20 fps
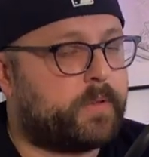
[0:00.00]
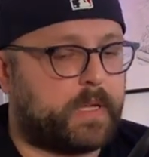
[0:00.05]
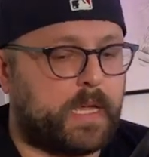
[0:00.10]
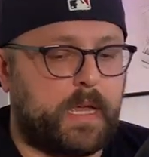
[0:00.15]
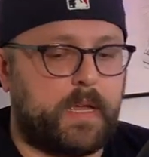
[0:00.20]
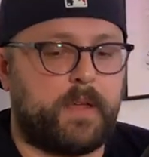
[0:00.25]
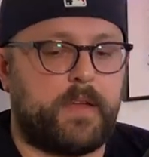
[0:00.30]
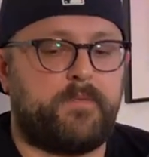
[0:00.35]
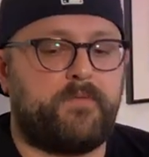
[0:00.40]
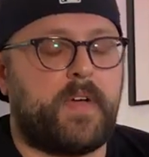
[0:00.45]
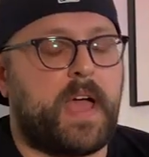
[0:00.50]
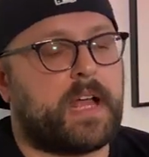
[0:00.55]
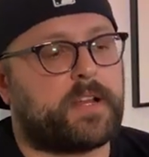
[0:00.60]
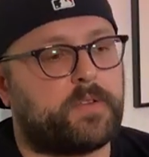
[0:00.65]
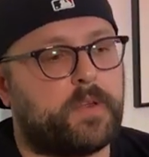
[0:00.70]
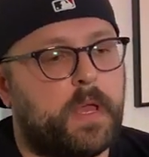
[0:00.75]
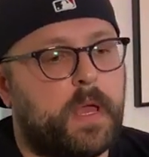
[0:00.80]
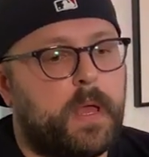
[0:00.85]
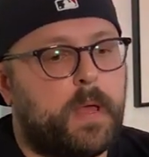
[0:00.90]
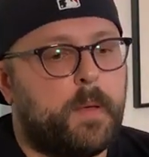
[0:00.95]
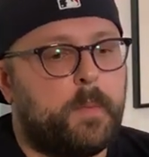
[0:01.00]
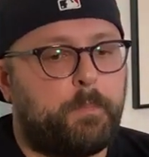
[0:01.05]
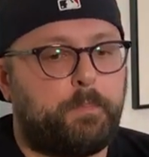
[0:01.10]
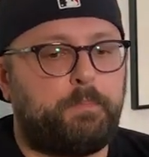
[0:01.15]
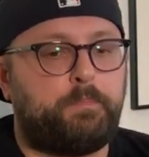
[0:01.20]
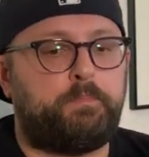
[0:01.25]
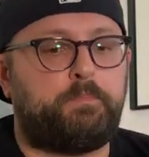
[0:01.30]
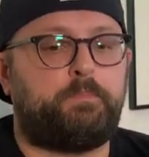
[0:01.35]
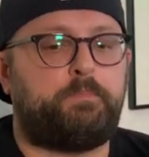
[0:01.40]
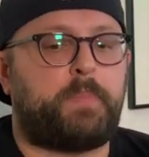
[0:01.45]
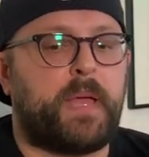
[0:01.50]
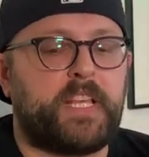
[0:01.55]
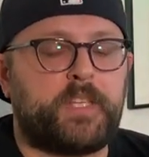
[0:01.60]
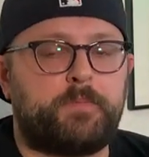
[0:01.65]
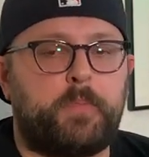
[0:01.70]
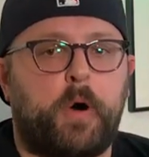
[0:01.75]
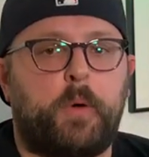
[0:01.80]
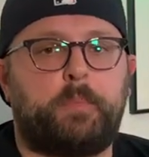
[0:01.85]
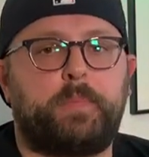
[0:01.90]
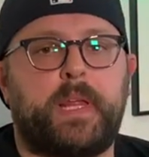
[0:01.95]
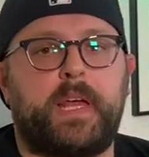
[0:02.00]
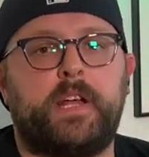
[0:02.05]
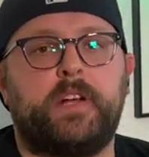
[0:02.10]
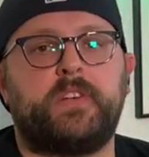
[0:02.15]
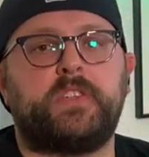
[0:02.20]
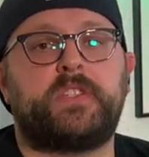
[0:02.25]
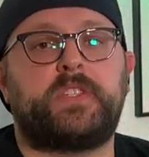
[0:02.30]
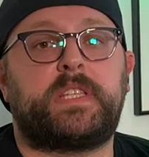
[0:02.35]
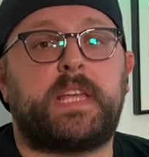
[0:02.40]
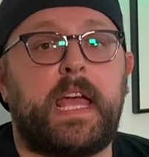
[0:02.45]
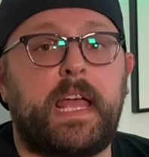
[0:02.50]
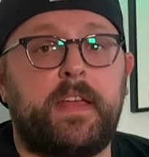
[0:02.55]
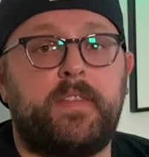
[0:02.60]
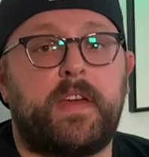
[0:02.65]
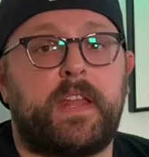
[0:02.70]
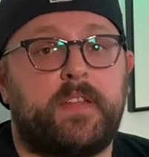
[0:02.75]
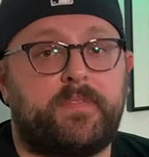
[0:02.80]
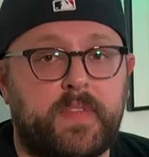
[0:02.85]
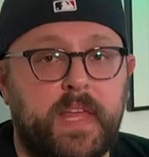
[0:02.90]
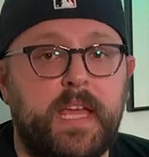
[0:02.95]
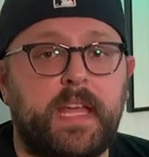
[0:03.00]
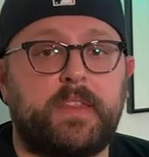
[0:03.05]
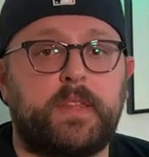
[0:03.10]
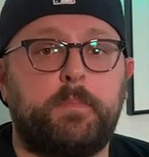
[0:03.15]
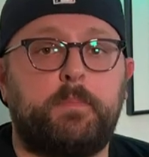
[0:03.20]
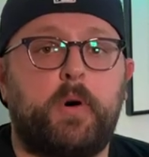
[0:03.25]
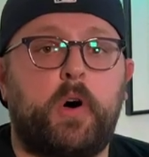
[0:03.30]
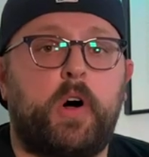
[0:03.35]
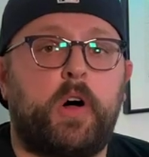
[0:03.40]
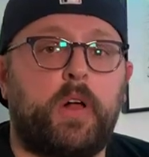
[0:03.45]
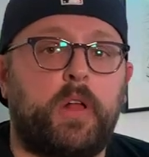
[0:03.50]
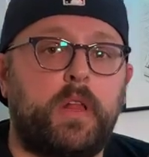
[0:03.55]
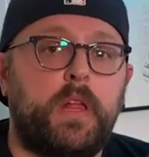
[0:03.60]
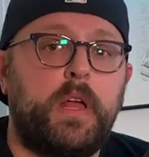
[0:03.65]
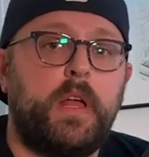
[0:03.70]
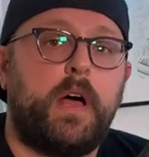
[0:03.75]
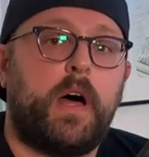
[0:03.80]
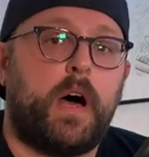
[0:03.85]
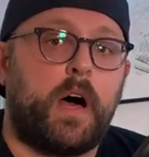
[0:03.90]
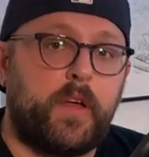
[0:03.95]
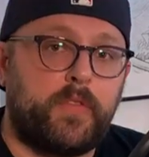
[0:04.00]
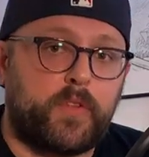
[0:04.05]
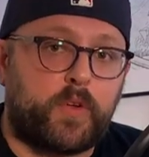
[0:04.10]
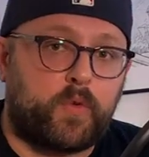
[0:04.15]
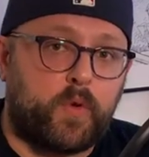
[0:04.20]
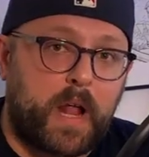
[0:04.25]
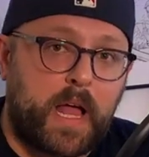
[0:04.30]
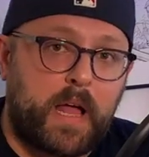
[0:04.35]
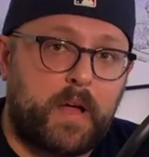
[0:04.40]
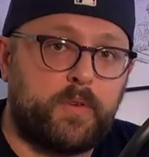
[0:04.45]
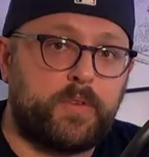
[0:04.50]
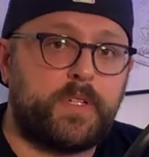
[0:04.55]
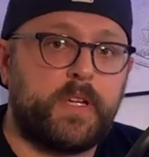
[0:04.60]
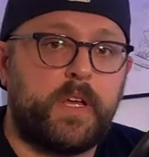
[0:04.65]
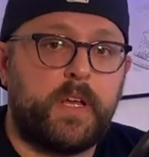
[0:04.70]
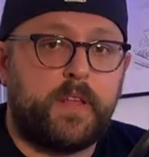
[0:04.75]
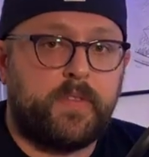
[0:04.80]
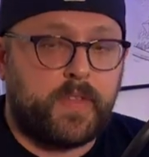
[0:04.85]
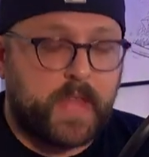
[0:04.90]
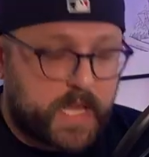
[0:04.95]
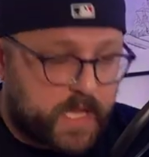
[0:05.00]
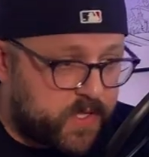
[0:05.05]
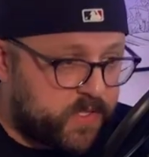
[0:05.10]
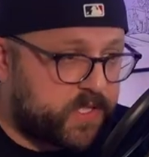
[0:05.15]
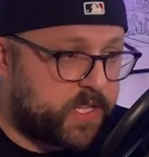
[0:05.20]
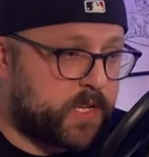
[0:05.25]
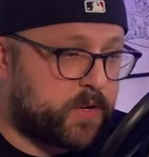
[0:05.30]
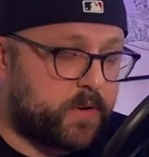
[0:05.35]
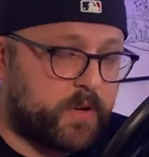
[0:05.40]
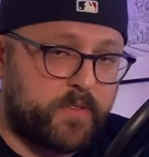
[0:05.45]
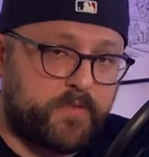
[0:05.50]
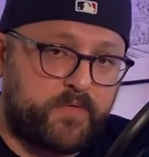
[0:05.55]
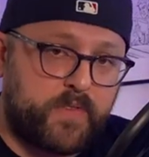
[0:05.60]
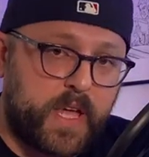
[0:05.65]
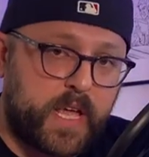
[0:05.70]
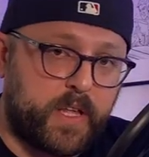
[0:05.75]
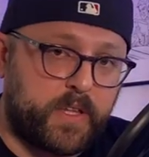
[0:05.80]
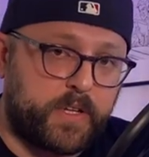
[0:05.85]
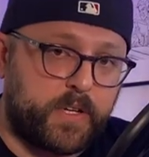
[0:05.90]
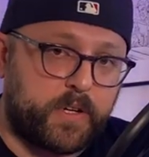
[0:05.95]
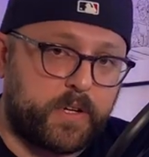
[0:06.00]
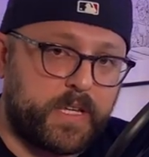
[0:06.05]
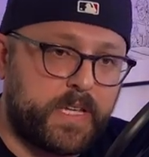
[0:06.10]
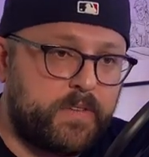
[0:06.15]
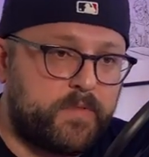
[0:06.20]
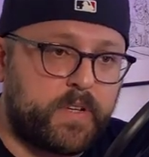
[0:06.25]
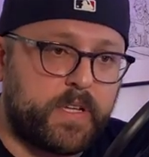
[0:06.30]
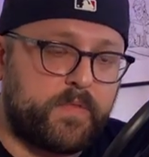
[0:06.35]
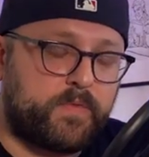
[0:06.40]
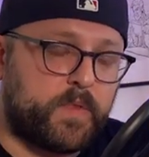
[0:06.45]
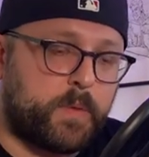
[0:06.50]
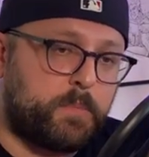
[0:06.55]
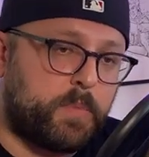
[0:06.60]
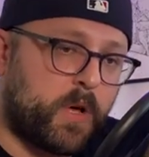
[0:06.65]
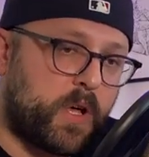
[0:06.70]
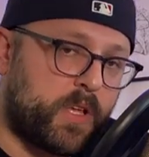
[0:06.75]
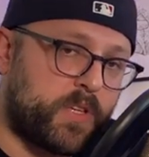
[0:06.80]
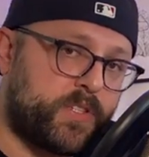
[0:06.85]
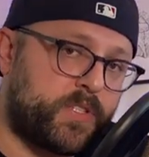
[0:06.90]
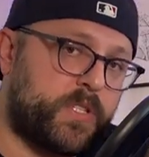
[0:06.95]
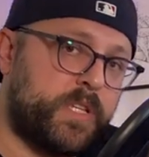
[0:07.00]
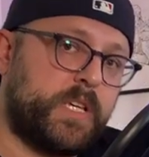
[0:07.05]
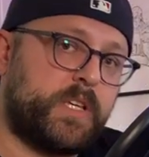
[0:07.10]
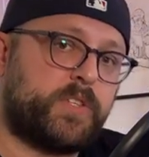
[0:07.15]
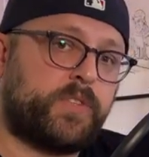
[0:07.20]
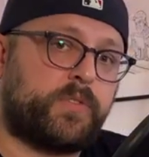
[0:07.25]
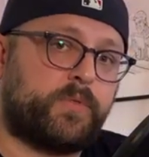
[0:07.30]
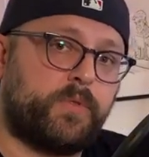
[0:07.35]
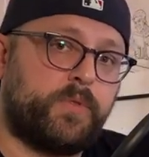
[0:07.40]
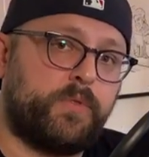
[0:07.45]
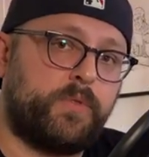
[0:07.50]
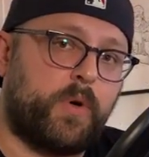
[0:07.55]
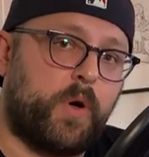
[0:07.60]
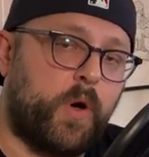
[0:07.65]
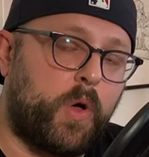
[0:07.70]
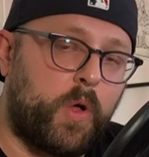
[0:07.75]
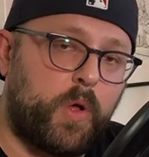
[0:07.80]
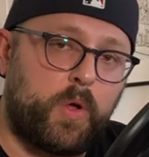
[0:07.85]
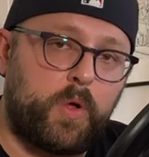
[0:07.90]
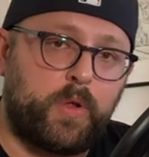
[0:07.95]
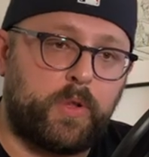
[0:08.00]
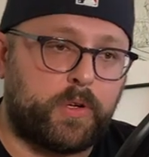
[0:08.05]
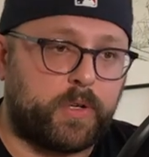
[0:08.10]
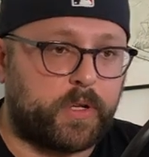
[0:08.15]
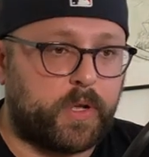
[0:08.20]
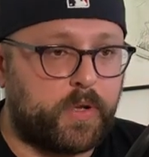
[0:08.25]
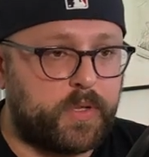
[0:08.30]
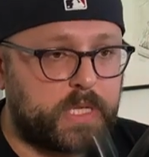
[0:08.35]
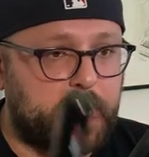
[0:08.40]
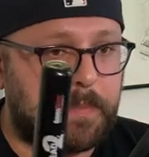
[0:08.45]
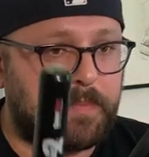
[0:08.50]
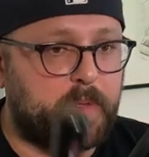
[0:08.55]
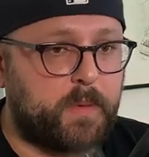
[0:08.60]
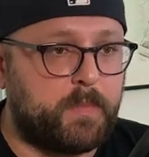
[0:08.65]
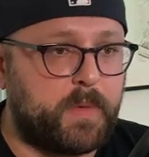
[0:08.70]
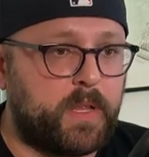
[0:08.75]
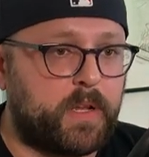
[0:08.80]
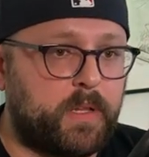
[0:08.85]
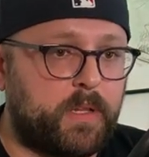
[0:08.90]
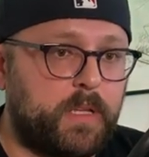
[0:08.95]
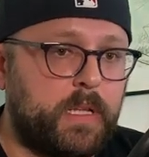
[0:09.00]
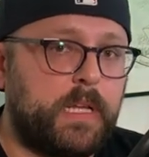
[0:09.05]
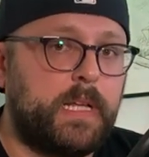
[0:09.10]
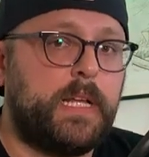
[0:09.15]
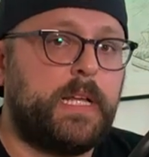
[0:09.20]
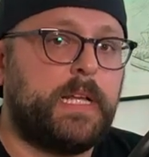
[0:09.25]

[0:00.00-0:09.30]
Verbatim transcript: Okay. In fact, baseball players say that if they hit the ball on the ground, they consider it a failure. Even if the ball sneaks through the hole or goes up the middle,